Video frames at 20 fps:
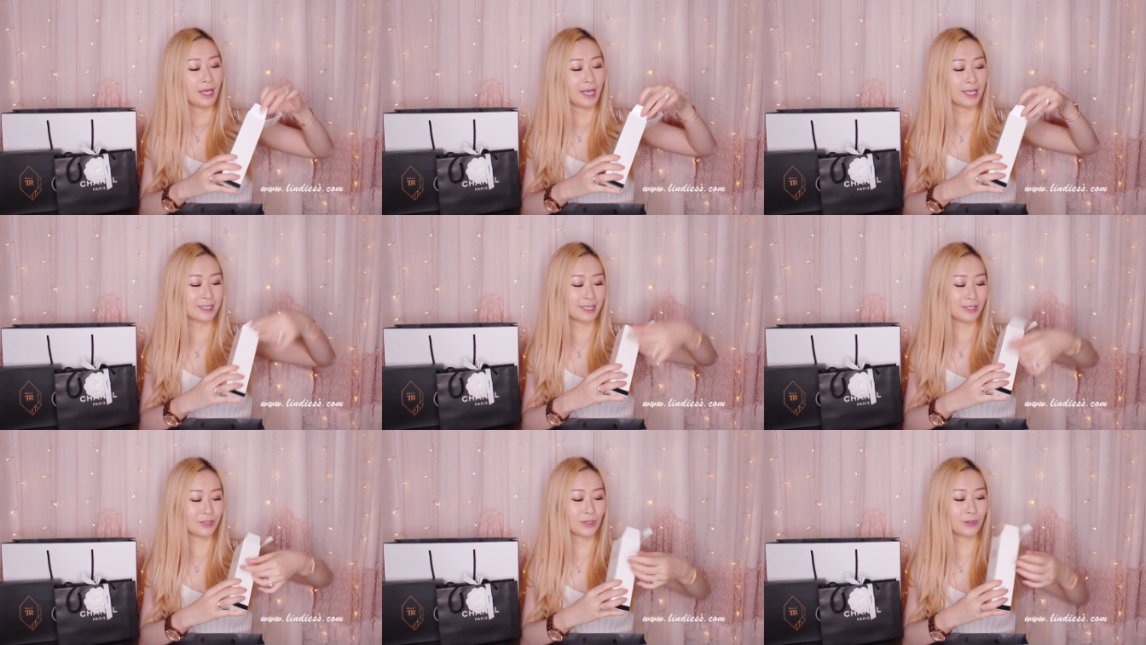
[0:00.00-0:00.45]

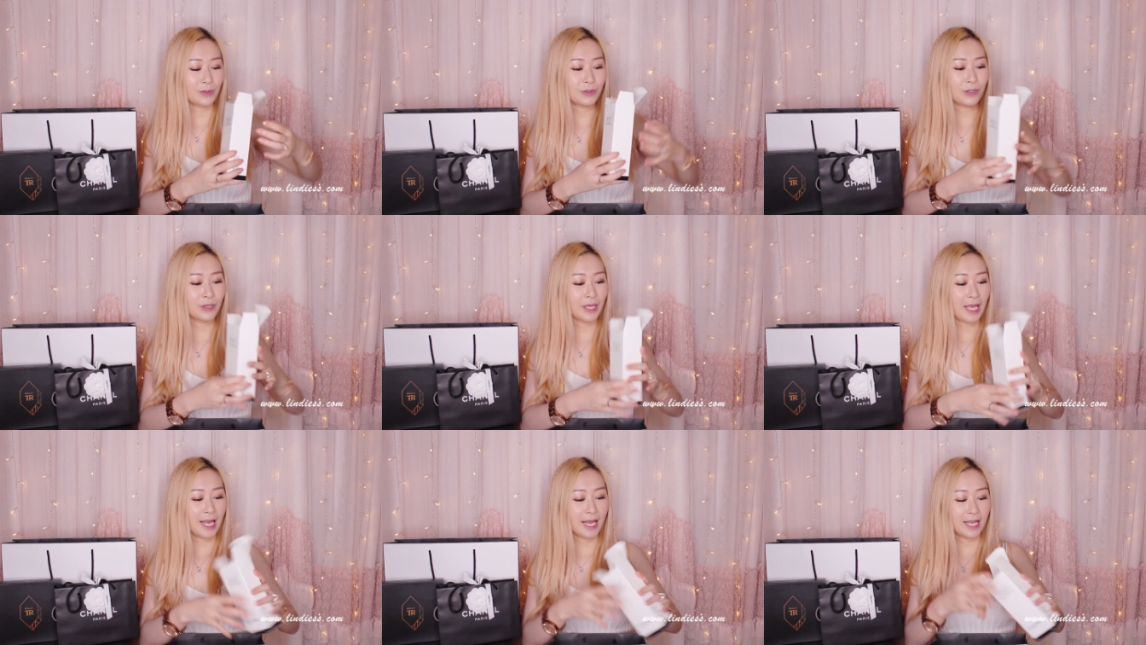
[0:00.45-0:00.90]
As I told
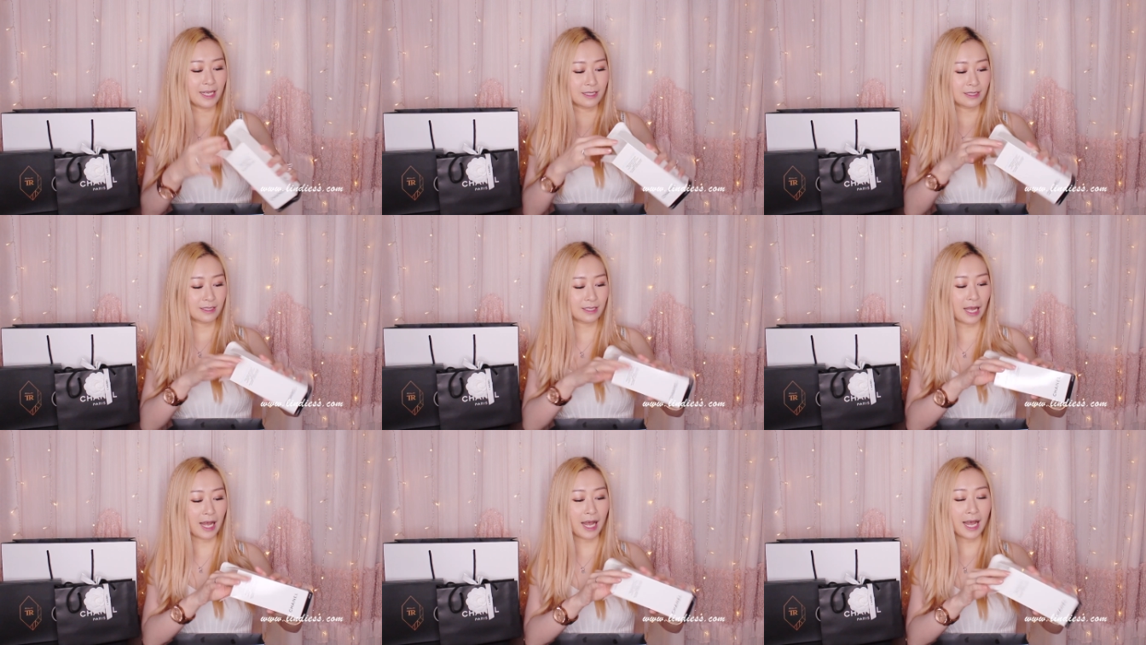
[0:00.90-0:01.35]
you
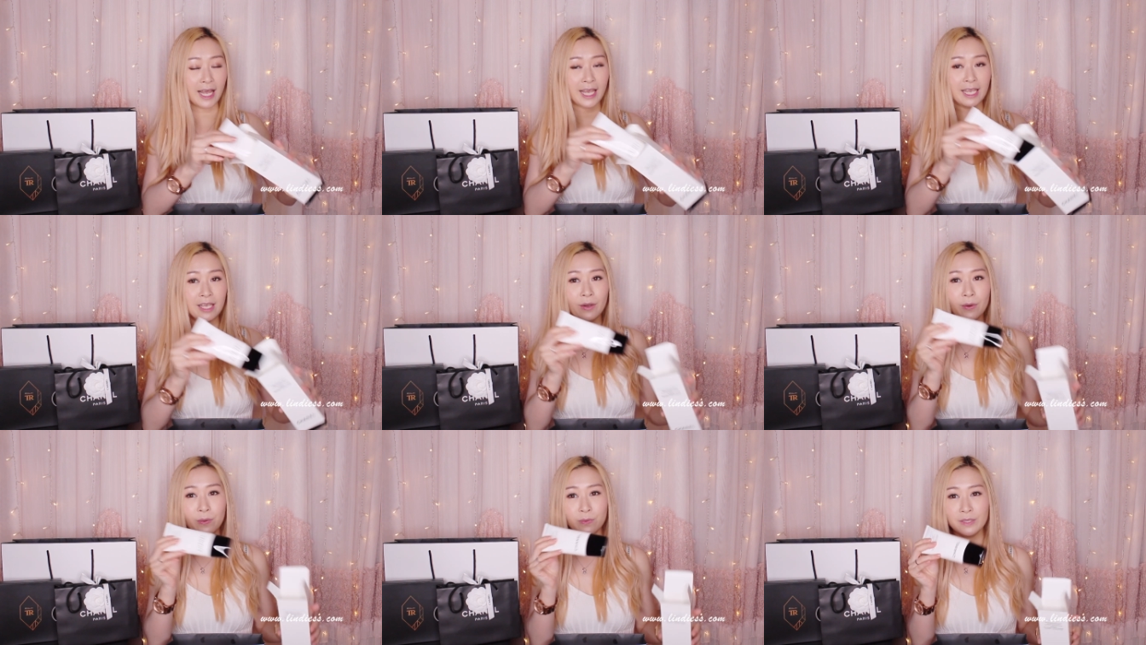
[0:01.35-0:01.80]
guys,
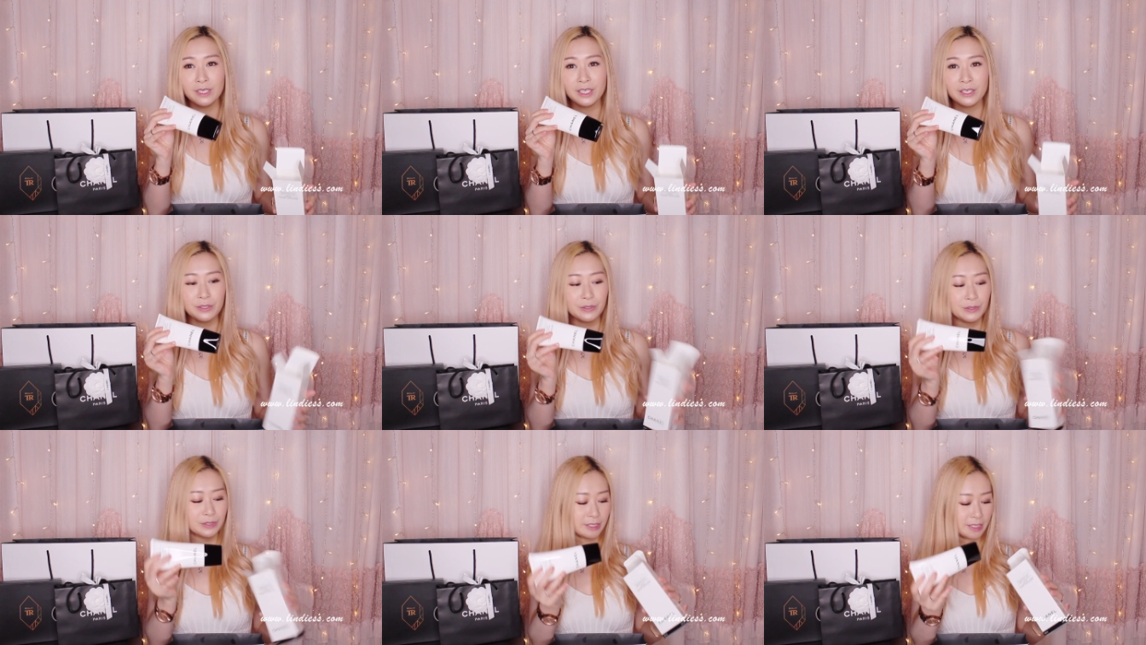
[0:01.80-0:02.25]
I only
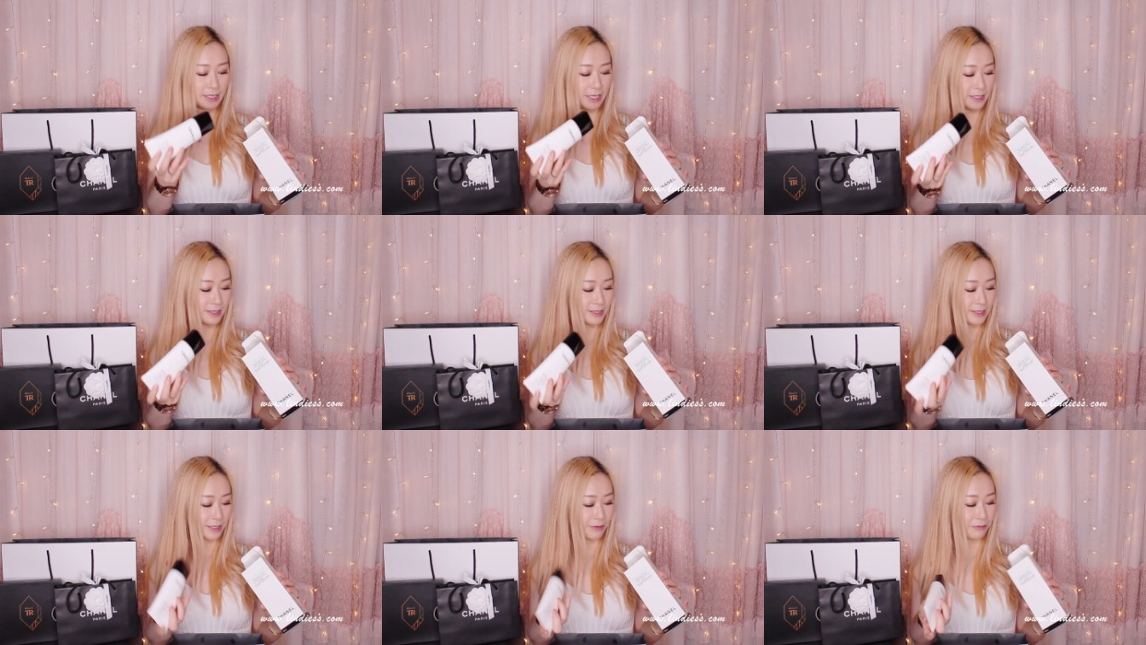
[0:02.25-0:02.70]
use
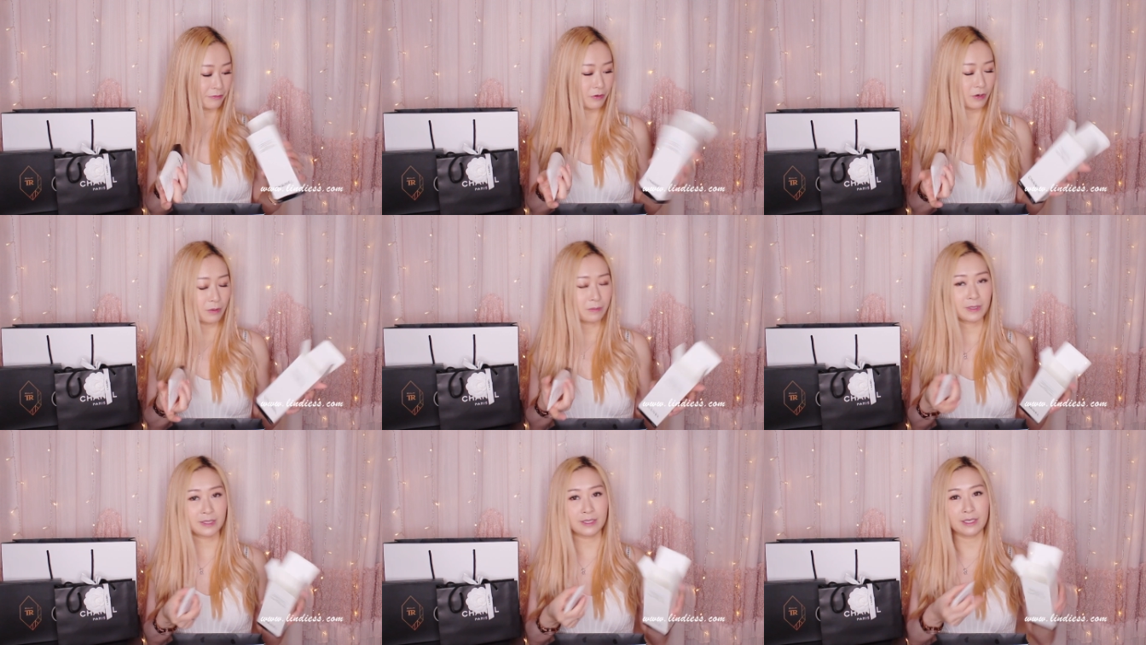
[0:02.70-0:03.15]
cleansing
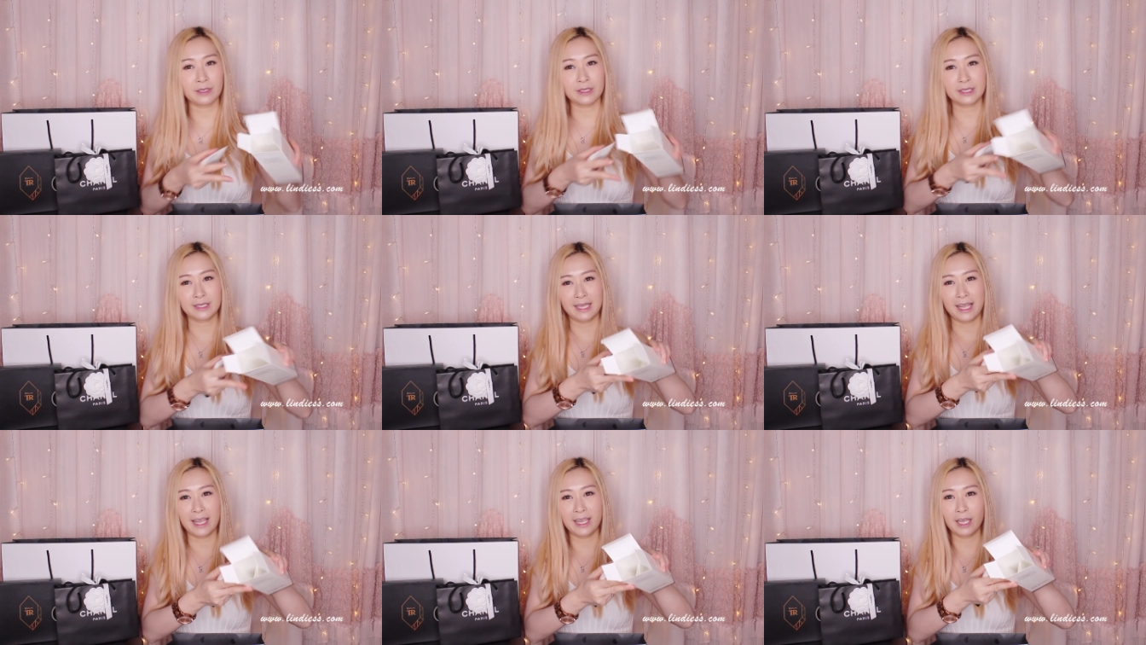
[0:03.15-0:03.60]
foams.
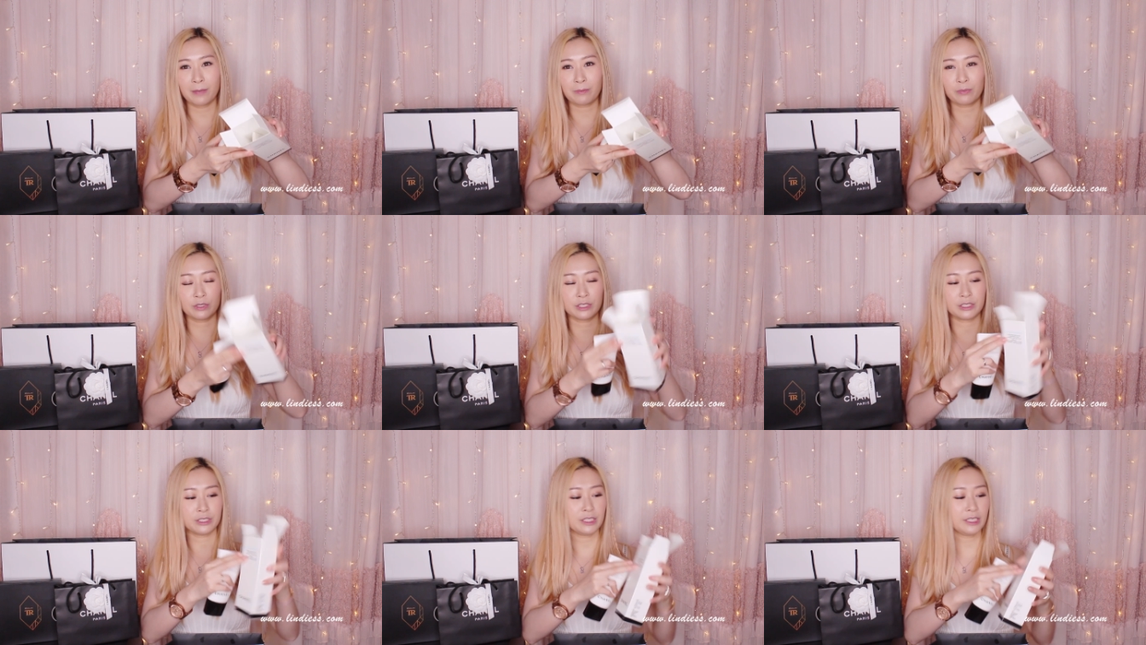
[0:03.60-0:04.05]
There's like a
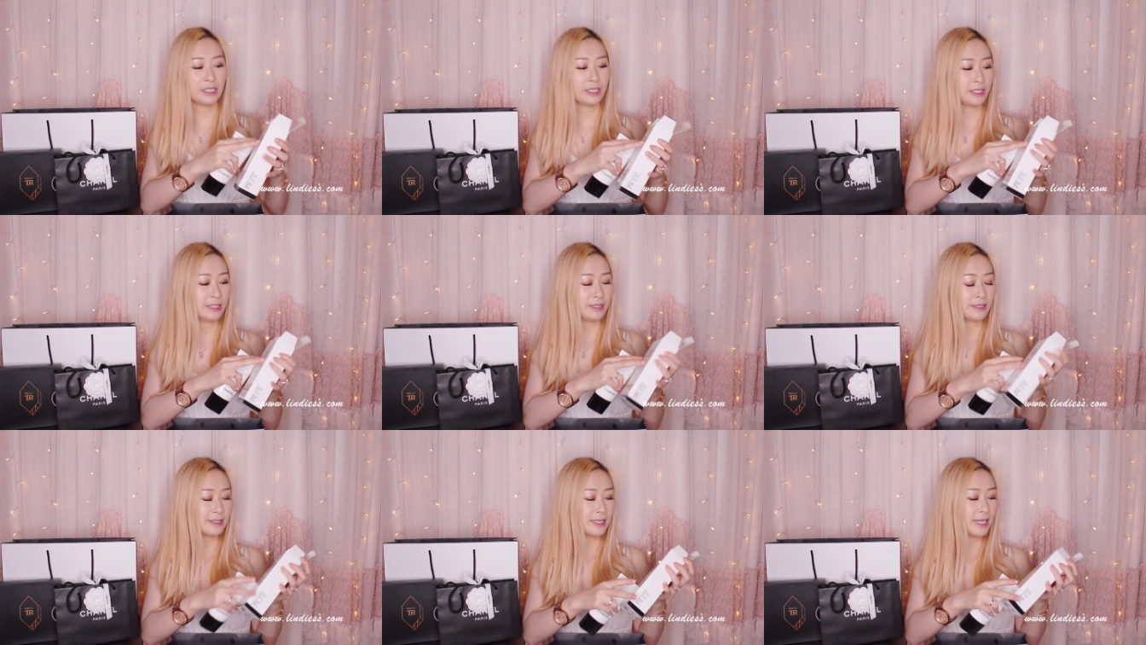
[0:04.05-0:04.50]
brochure
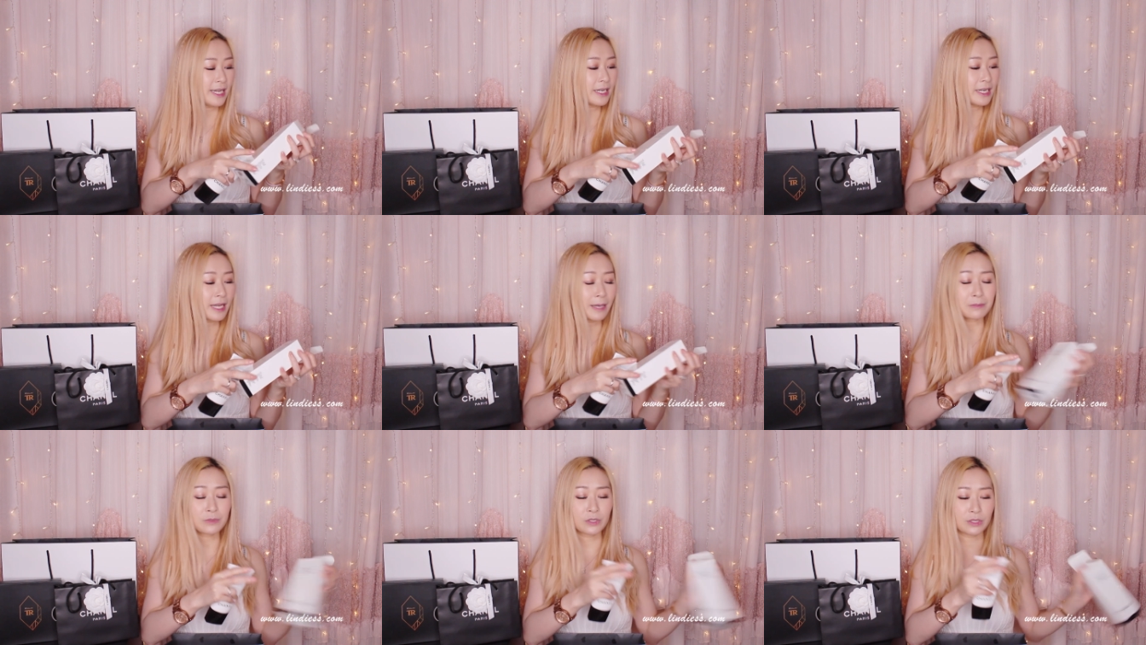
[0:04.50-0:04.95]

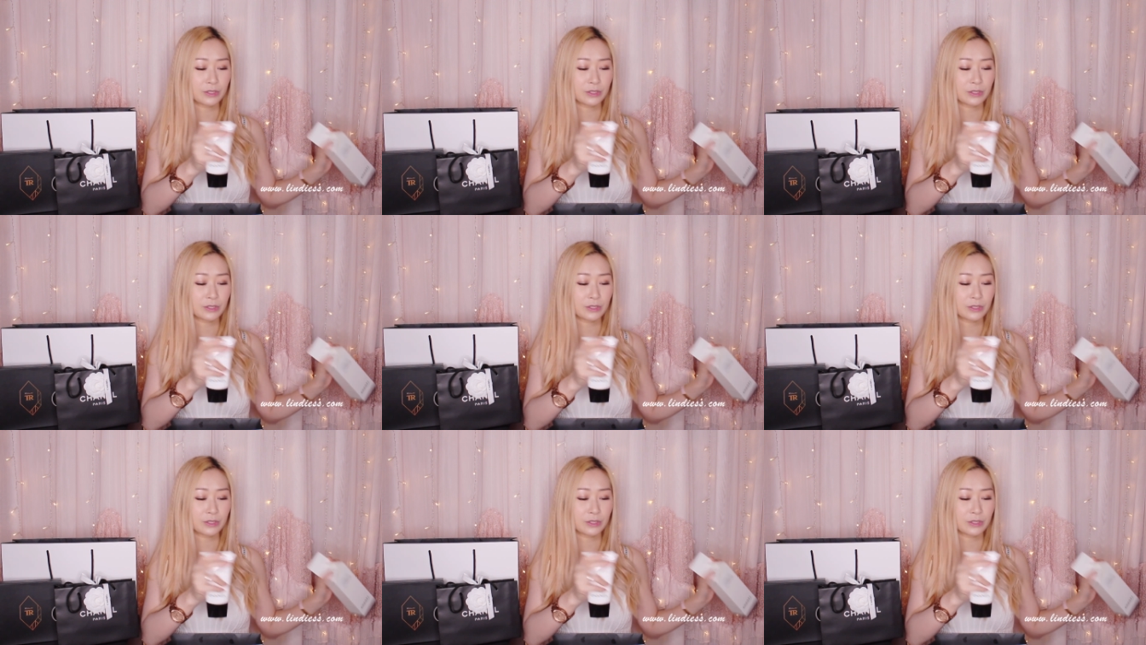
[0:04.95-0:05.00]
inside. I'm